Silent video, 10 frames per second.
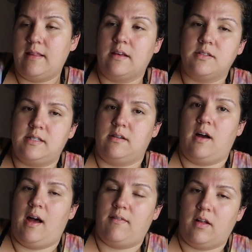they'll still
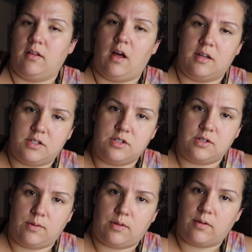have a lot to
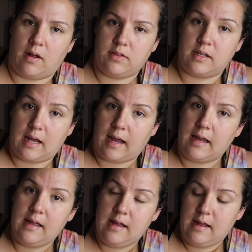do throughout the
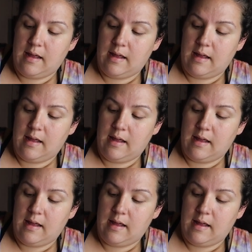day